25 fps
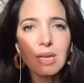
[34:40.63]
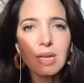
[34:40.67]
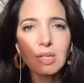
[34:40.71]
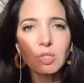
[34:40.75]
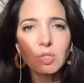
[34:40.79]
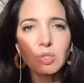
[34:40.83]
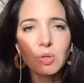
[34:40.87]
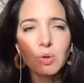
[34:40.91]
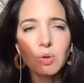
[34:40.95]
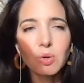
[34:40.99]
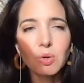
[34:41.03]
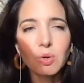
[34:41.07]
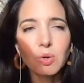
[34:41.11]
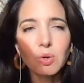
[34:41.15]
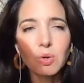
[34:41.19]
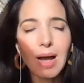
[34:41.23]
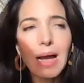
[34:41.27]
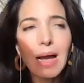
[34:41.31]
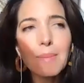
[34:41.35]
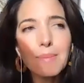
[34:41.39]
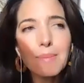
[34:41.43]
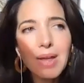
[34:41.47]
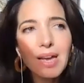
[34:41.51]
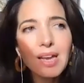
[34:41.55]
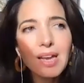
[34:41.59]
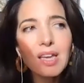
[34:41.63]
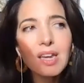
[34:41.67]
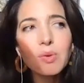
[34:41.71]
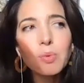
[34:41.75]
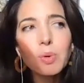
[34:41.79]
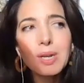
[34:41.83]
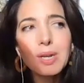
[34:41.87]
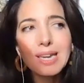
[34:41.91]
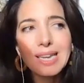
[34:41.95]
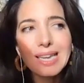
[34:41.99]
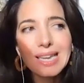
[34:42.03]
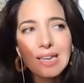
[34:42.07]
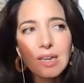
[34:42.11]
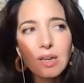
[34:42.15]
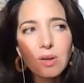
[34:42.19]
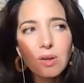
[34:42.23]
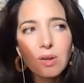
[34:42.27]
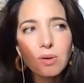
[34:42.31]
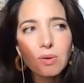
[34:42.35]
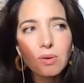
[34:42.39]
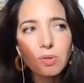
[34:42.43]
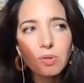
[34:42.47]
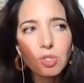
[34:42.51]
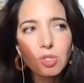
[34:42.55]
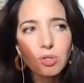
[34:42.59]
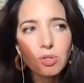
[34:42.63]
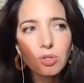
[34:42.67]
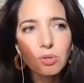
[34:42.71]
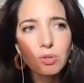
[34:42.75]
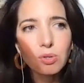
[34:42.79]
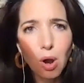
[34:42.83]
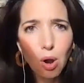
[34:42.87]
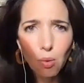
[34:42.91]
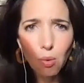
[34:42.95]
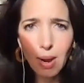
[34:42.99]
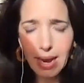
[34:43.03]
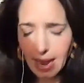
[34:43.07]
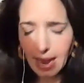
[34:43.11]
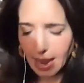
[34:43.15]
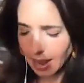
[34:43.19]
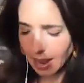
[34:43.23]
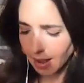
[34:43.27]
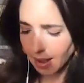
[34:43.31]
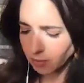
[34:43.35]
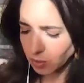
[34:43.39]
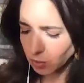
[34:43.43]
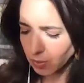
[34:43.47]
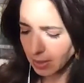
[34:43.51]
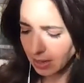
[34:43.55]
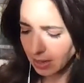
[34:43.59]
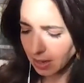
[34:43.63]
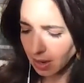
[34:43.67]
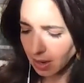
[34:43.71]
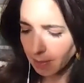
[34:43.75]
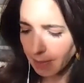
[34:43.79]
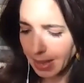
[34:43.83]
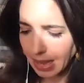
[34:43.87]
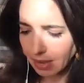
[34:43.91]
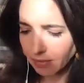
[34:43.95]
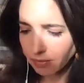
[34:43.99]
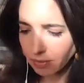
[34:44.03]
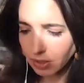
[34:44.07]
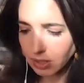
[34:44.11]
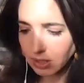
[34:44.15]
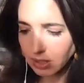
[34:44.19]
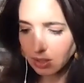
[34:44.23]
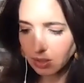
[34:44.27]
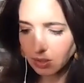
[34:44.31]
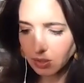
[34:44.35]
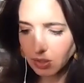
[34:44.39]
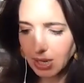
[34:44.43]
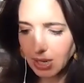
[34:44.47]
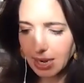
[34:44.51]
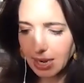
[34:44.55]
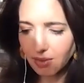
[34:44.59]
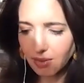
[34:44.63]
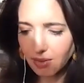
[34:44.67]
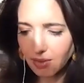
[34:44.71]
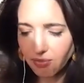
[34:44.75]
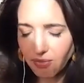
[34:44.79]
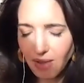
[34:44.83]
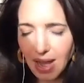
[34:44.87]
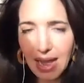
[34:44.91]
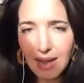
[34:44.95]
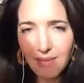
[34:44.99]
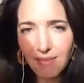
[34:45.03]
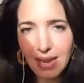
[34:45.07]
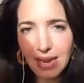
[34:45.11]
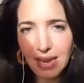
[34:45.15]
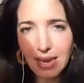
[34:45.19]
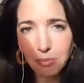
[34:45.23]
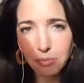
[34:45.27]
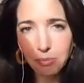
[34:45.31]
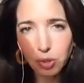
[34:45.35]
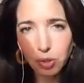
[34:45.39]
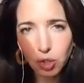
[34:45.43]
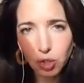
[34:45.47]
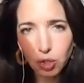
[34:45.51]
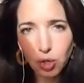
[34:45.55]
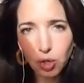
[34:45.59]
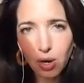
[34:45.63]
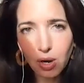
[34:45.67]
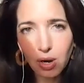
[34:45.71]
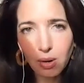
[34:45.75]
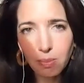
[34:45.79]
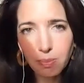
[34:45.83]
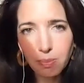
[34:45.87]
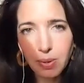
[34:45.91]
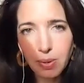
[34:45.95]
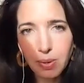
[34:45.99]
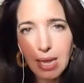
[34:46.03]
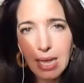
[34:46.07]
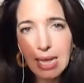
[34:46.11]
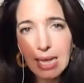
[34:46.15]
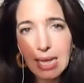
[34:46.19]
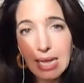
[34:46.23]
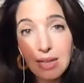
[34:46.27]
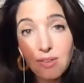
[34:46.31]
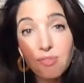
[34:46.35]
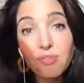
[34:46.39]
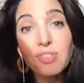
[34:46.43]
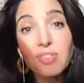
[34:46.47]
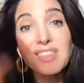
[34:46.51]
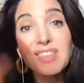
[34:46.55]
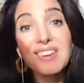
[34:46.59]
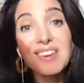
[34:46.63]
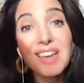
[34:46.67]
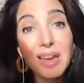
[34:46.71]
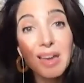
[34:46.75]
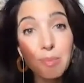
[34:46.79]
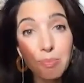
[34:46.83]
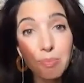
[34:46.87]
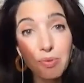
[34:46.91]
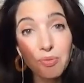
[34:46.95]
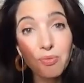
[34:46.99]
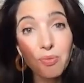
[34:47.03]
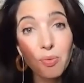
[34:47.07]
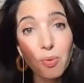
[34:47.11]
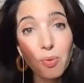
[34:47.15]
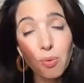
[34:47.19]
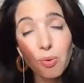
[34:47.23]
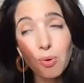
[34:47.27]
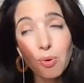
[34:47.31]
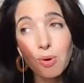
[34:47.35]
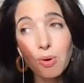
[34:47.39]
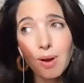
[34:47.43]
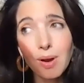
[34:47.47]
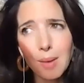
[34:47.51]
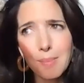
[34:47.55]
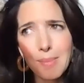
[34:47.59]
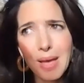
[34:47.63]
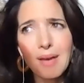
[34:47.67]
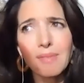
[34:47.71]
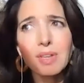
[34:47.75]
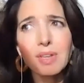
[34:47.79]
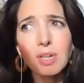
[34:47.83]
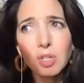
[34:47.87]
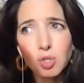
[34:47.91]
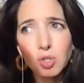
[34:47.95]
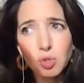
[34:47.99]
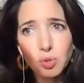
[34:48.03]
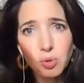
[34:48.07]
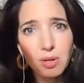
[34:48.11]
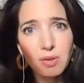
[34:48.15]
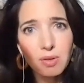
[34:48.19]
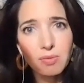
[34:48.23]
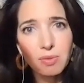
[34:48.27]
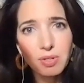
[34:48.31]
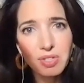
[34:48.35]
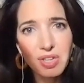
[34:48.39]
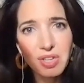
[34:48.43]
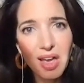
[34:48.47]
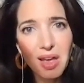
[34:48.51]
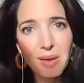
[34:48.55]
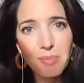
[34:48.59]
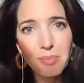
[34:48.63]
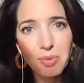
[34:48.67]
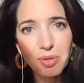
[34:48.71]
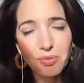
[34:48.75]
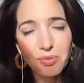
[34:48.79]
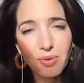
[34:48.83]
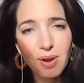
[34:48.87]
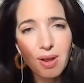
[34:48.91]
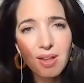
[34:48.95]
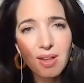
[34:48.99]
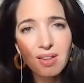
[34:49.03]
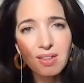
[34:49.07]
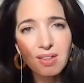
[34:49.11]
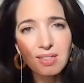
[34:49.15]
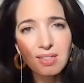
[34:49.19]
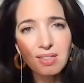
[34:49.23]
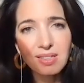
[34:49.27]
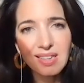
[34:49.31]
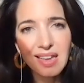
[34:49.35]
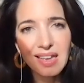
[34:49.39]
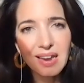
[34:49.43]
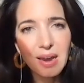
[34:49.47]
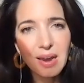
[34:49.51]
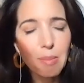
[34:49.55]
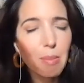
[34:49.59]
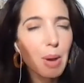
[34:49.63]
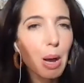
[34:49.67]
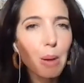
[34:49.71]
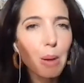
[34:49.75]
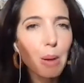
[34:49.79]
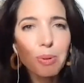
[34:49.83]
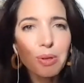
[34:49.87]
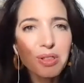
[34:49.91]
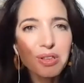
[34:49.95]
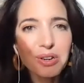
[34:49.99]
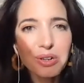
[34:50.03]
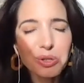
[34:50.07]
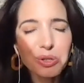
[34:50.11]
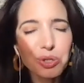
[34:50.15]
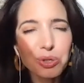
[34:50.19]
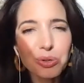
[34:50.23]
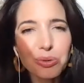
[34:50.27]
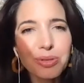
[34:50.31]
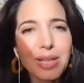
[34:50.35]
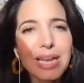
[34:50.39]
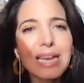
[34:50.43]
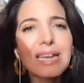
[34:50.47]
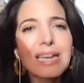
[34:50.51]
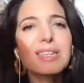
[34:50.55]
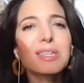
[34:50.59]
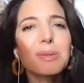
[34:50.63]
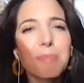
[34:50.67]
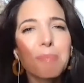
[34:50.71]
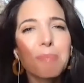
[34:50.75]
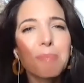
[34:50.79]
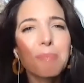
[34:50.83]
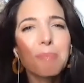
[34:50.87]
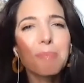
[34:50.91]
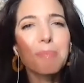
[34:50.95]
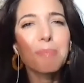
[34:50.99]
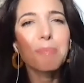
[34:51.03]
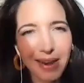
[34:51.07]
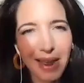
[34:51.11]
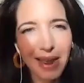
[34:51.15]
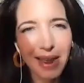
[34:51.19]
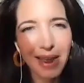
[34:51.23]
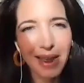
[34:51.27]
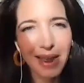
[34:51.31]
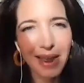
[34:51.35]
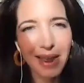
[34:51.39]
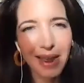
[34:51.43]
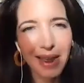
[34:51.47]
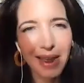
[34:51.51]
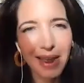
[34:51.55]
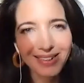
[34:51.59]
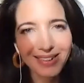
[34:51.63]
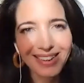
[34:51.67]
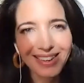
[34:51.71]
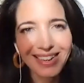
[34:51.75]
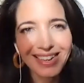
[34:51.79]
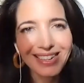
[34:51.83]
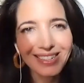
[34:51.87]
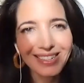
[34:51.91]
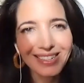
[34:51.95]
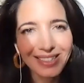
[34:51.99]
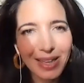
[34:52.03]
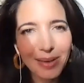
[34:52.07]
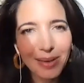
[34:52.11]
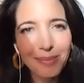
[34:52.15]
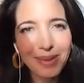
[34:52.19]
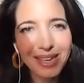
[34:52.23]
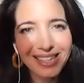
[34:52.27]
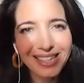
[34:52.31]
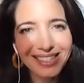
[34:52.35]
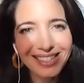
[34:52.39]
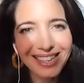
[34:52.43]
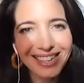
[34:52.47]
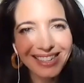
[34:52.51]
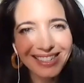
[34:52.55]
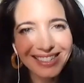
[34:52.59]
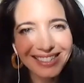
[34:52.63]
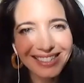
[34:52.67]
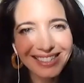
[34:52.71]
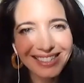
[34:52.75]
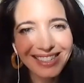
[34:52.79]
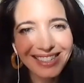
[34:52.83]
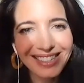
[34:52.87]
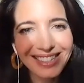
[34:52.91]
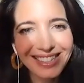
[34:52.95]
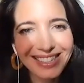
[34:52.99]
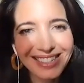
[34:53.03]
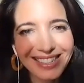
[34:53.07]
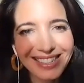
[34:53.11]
So I'm not going to adhere to, oh, I have to wake up every single day at 5 a.m. sharp if the night before I'm having a joyful time with friends and I'm up a little too late to make that happen. Does that make sense?